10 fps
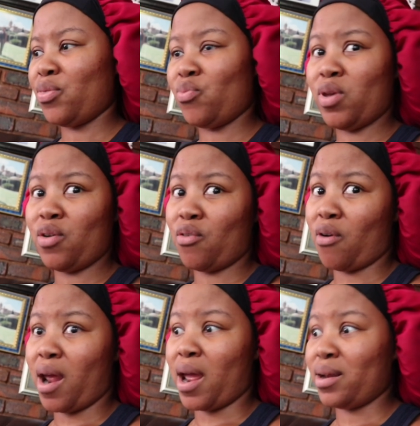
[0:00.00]

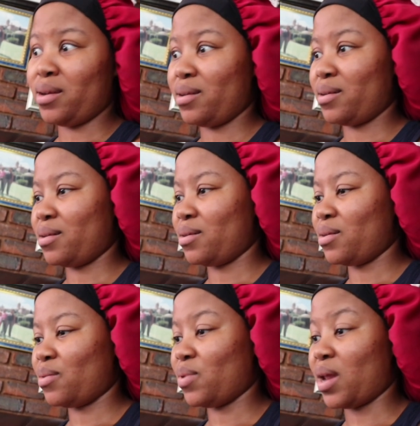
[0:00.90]
$3,000
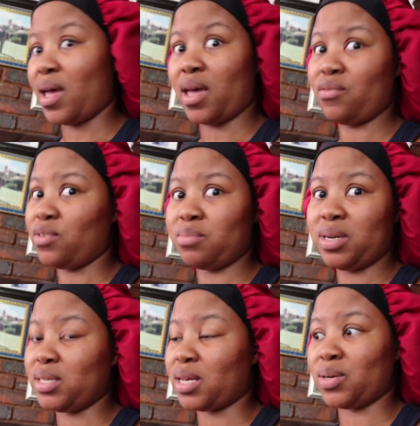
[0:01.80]
when I have it,
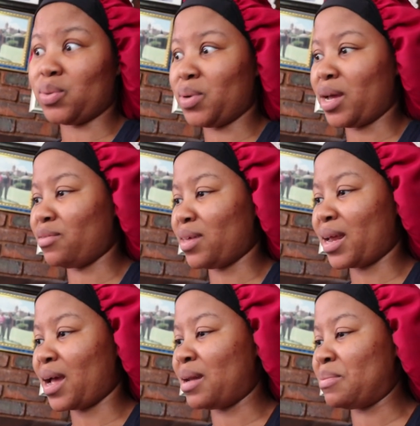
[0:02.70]
please. I don't have that
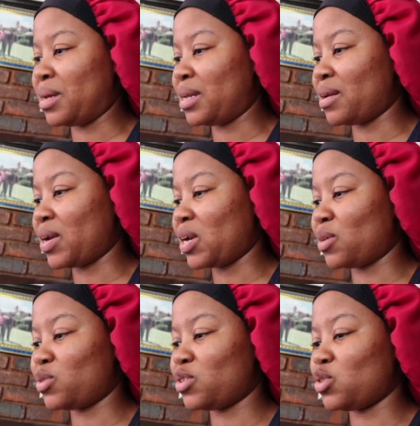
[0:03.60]
kind of money right now
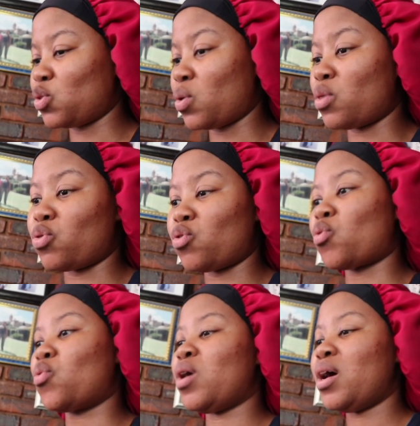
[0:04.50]
to just go and
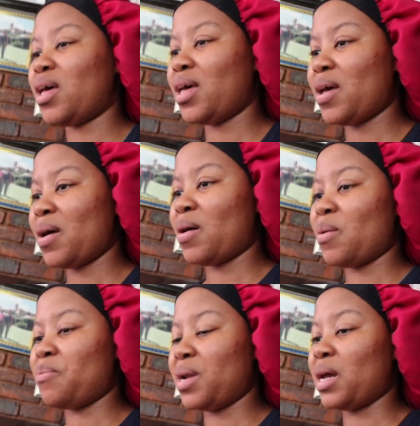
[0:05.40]
throw.
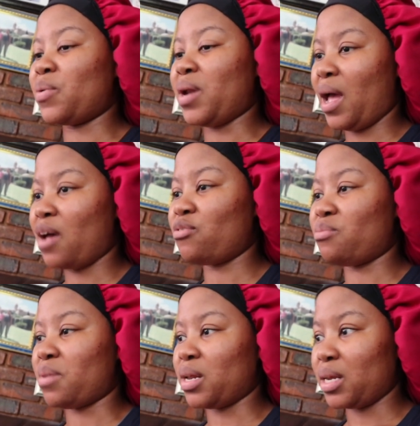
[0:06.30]
But like when I have
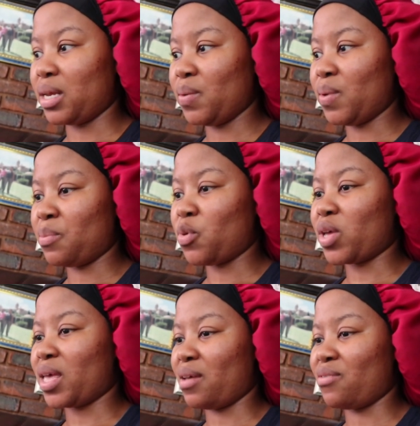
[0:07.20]
money, when I'm
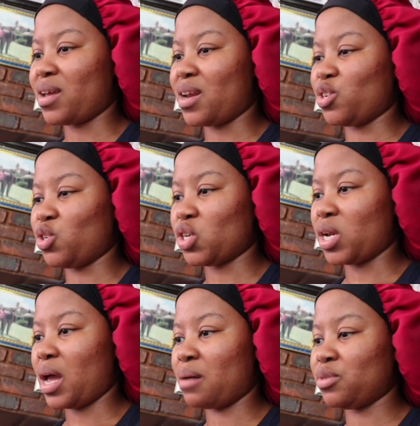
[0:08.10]
okay
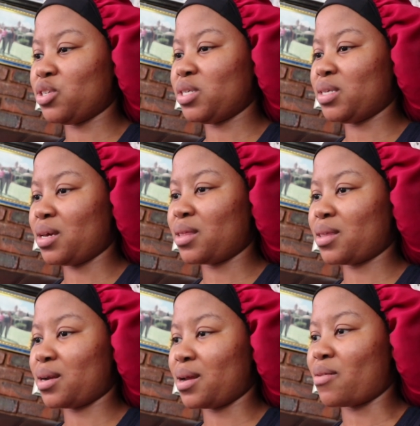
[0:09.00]
financially, I'm gonna just take
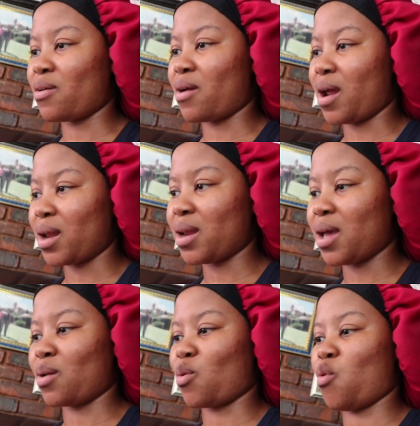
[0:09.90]
$3,000
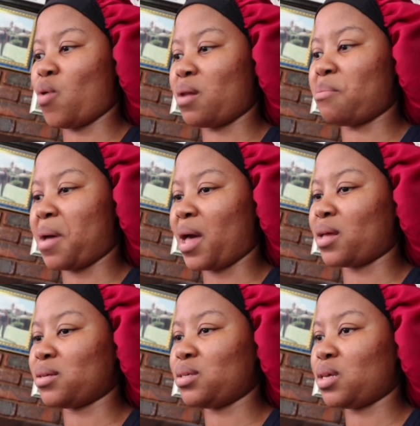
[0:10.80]
and go and
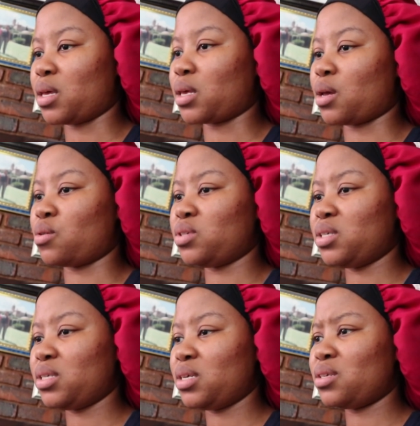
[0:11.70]
buy skincare. Because
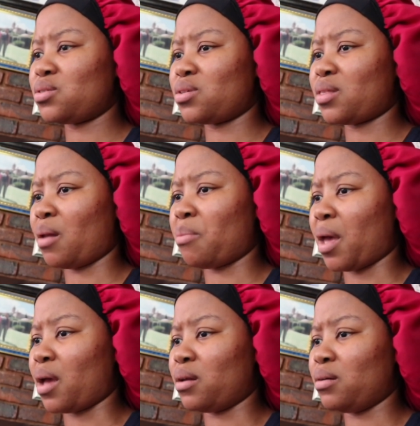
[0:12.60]
these things are not that
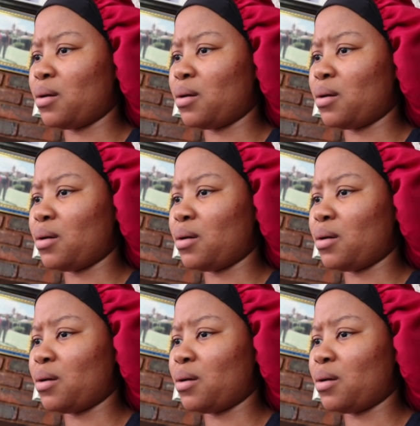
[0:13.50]
bad.